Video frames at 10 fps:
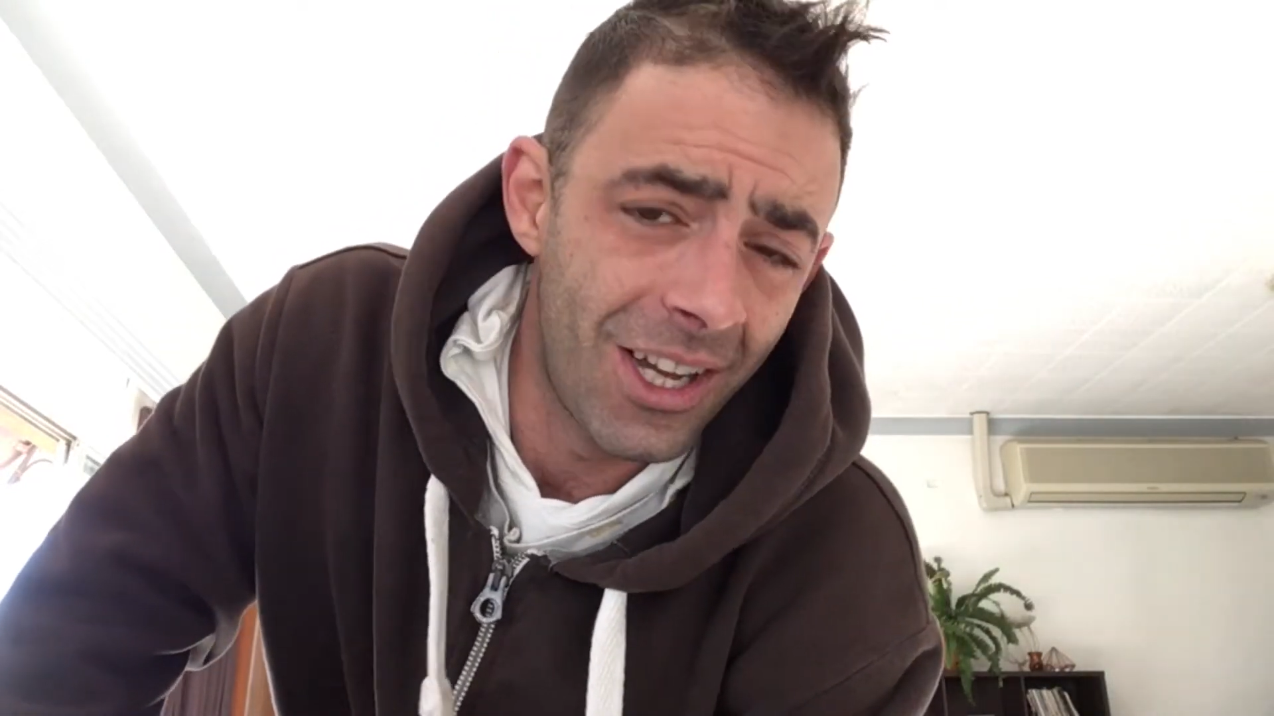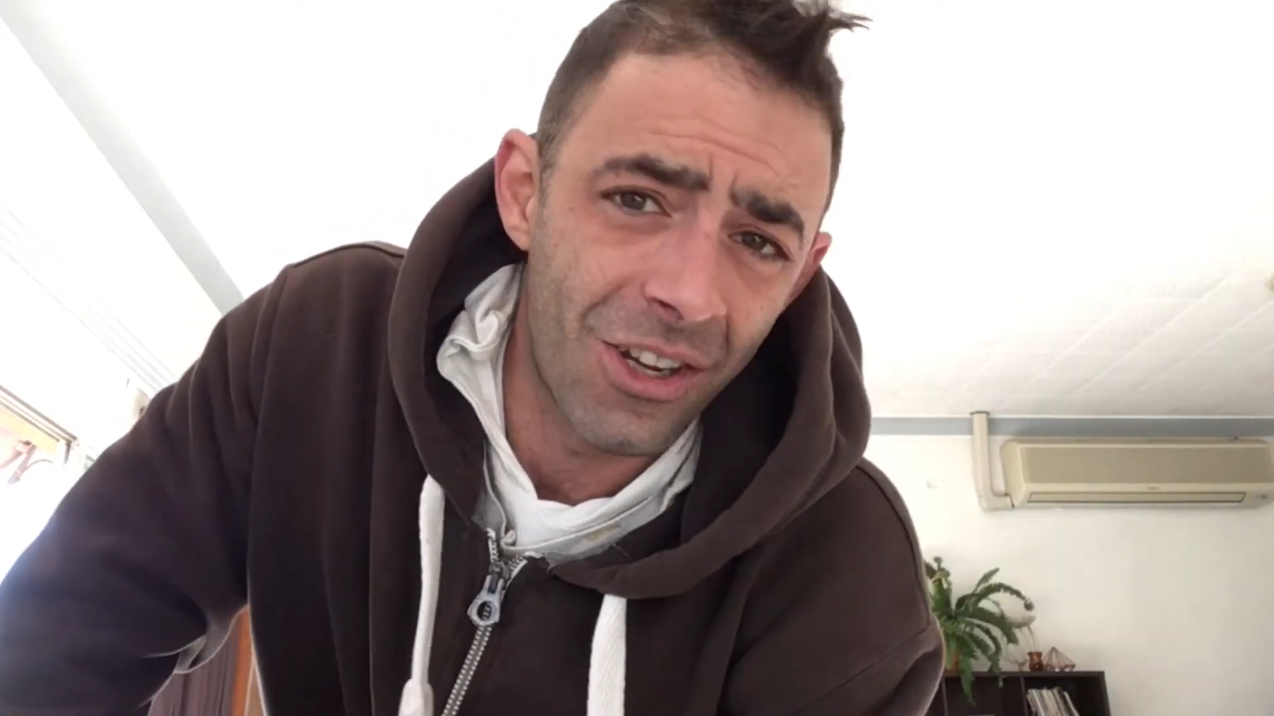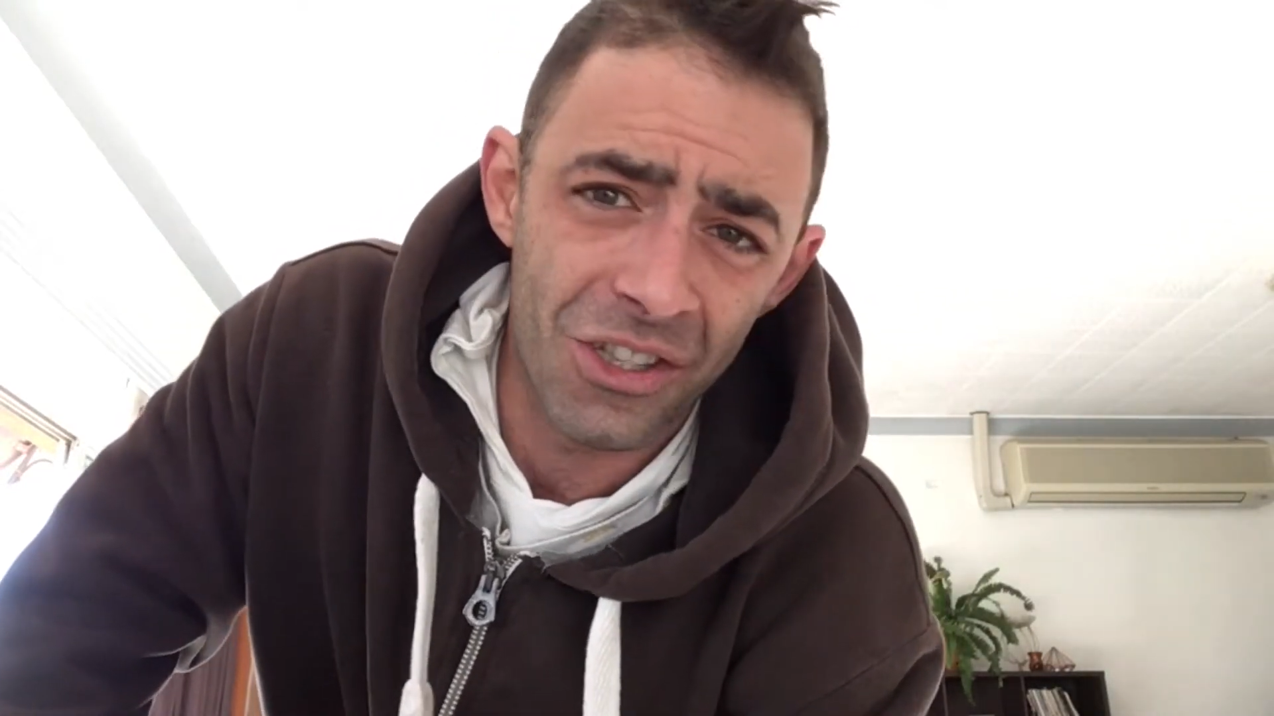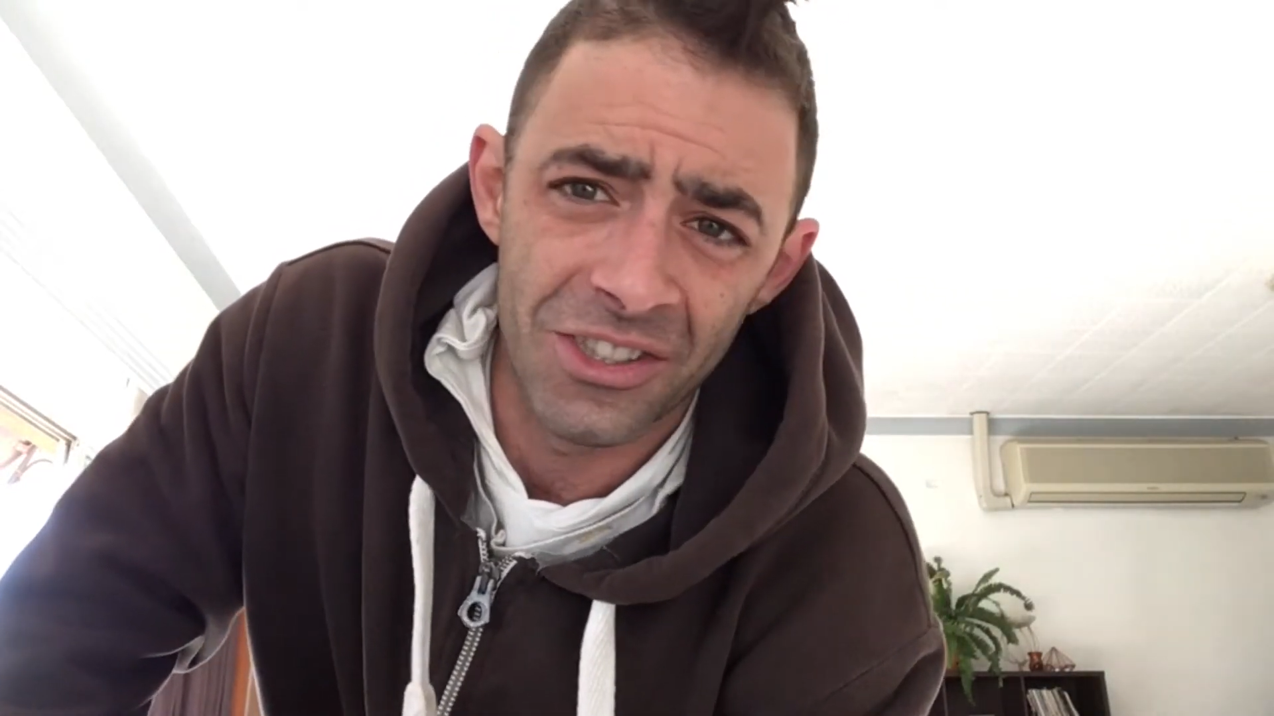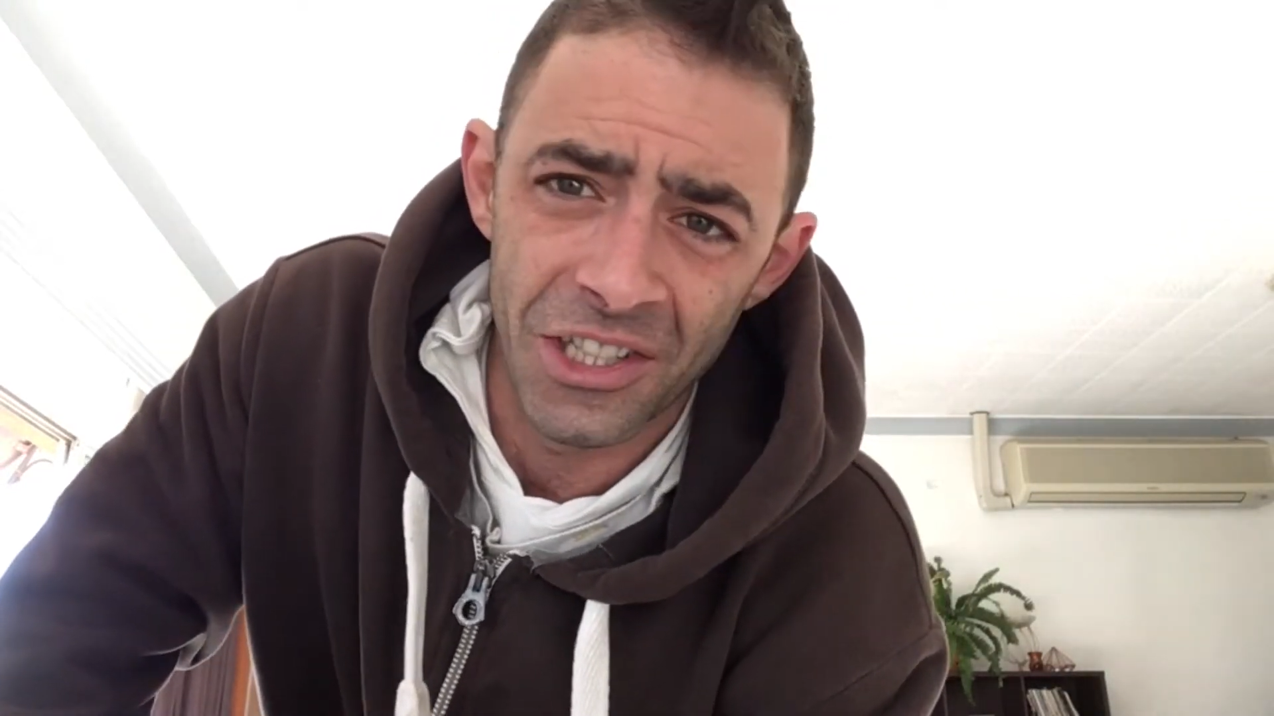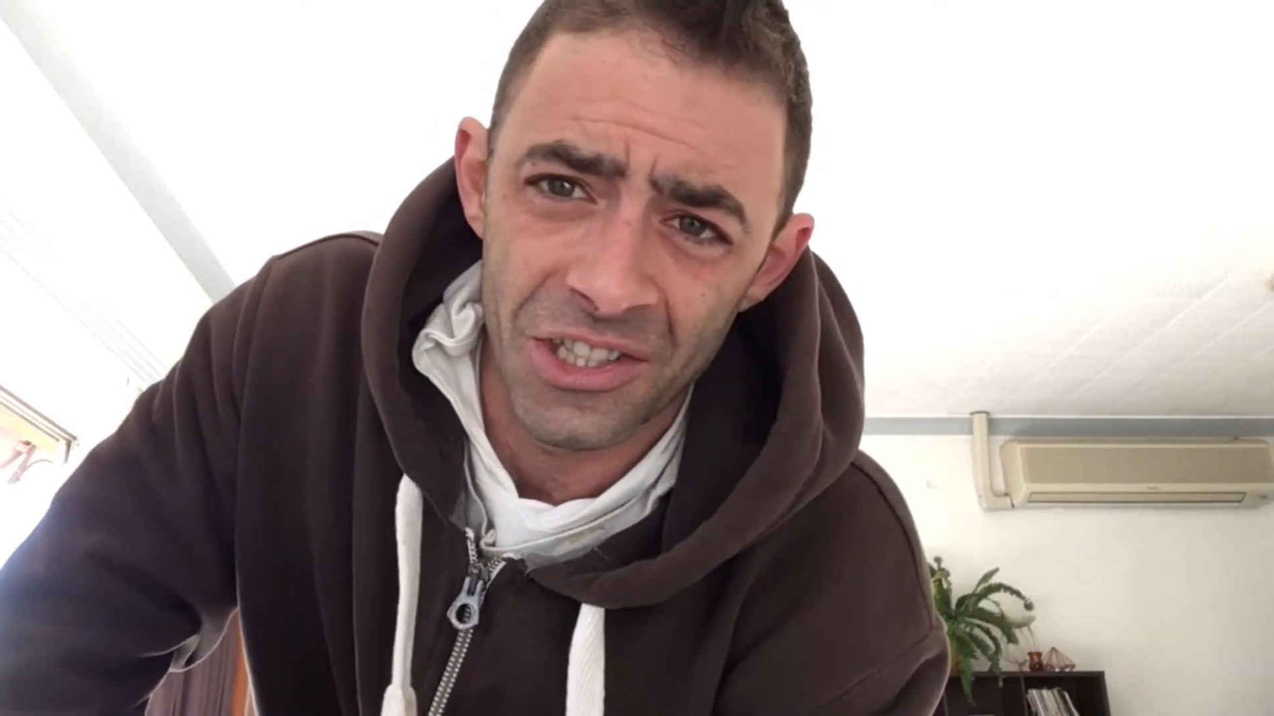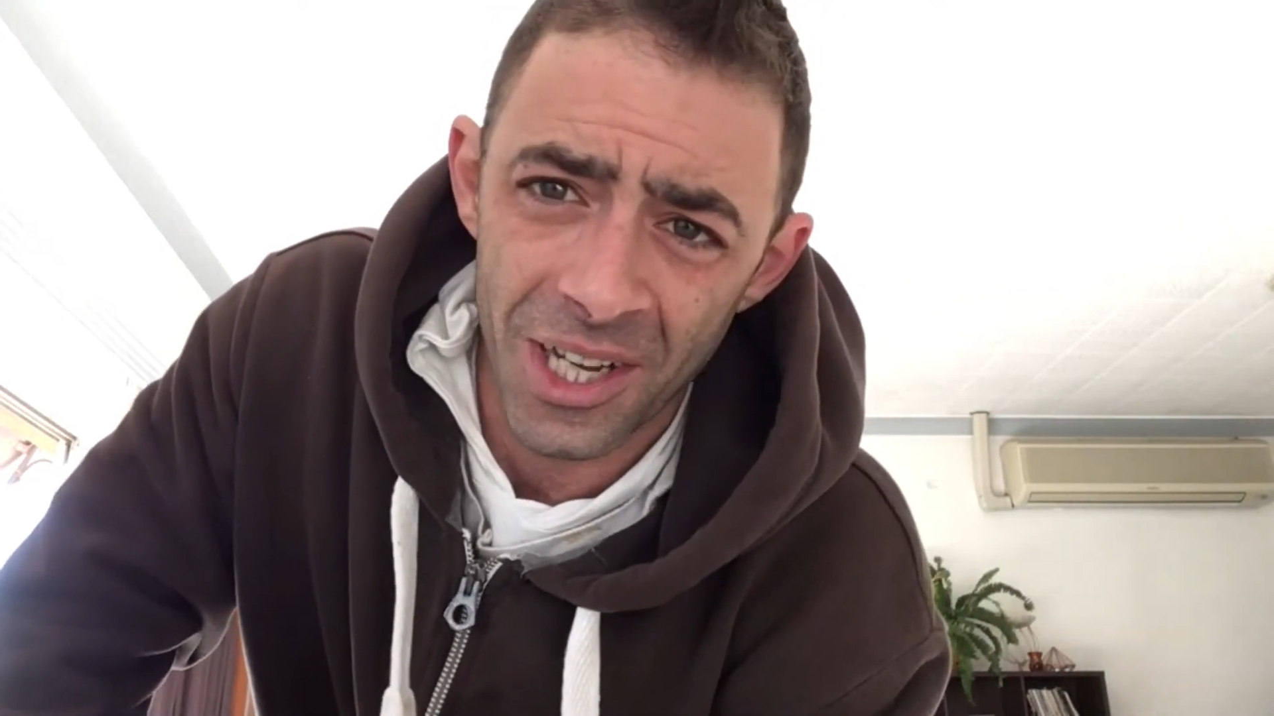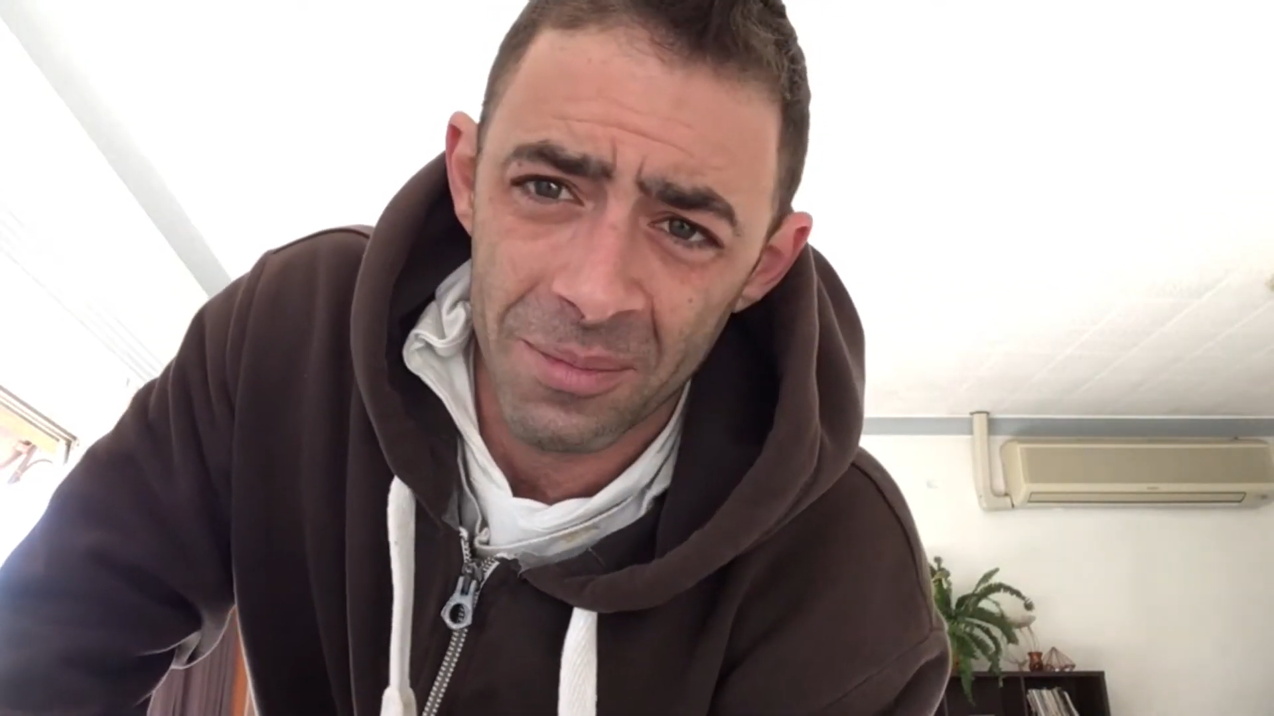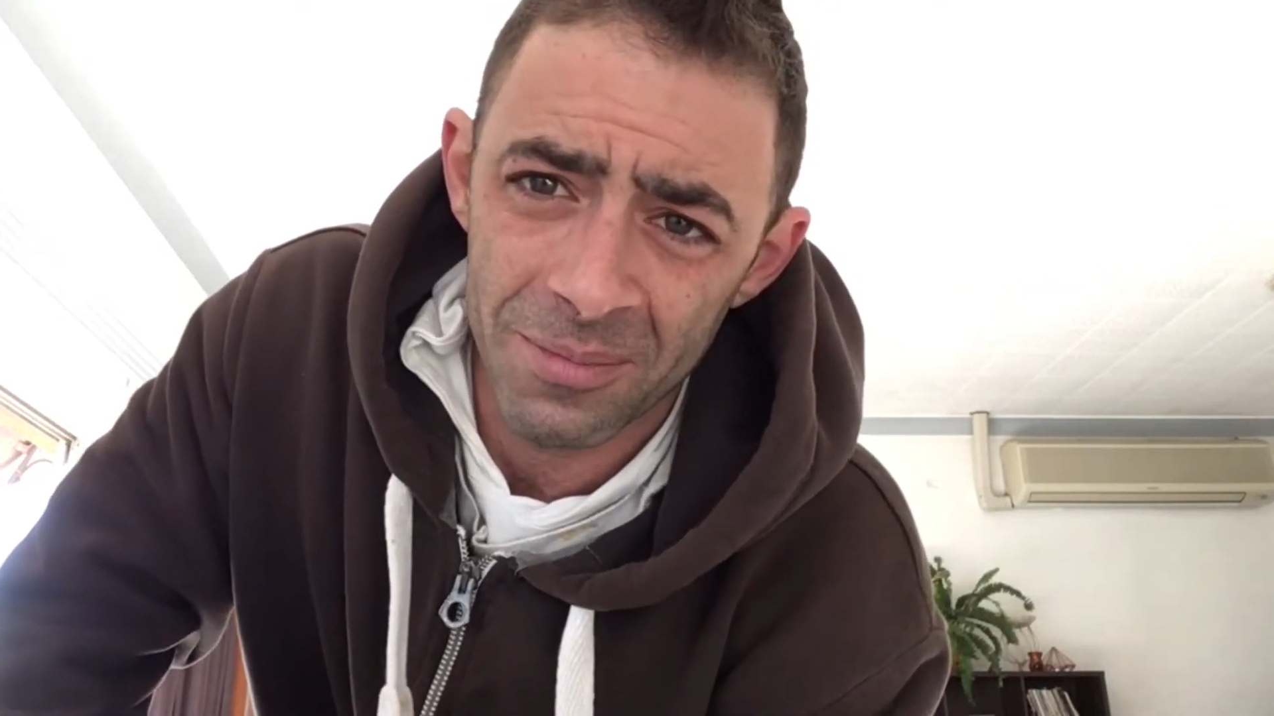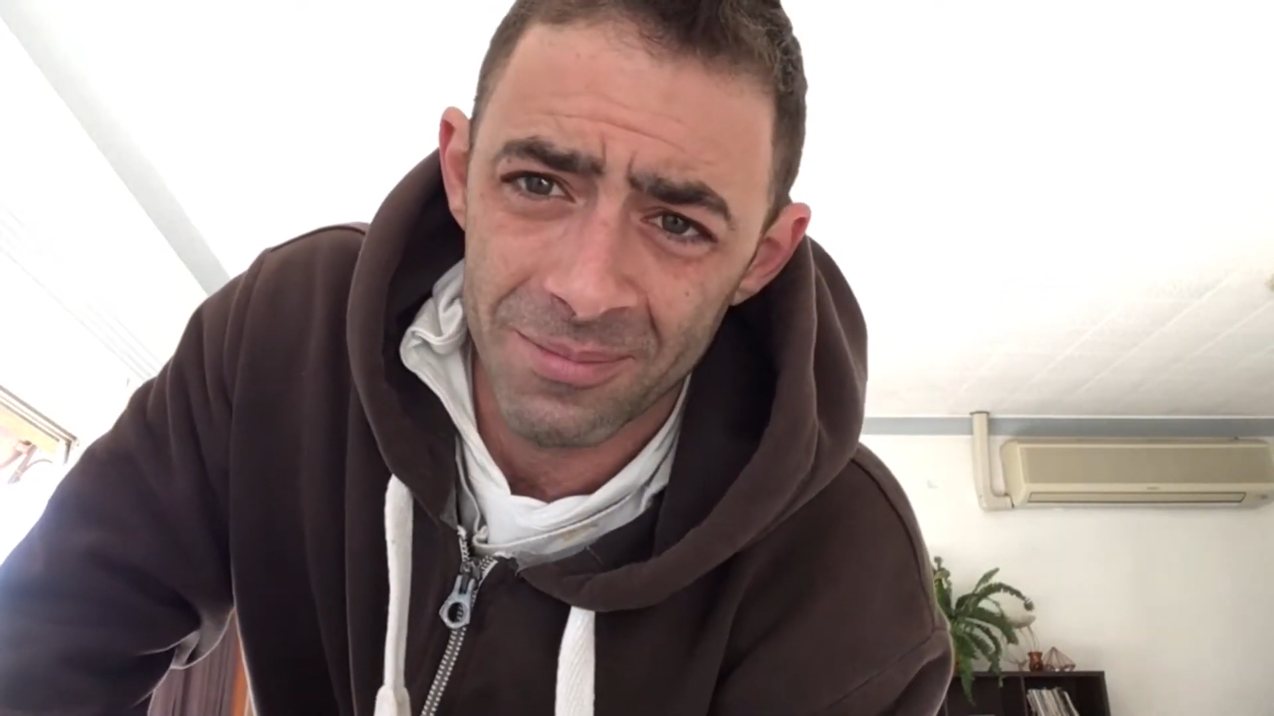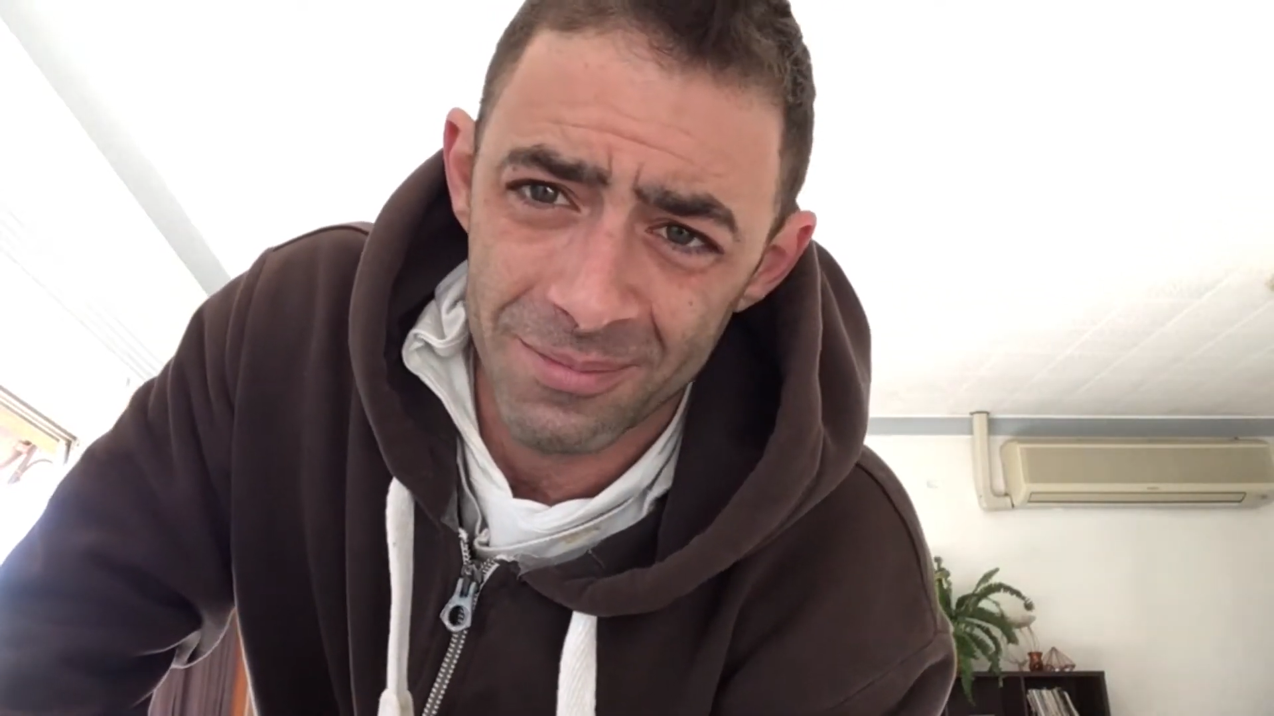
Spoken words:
I got stitched up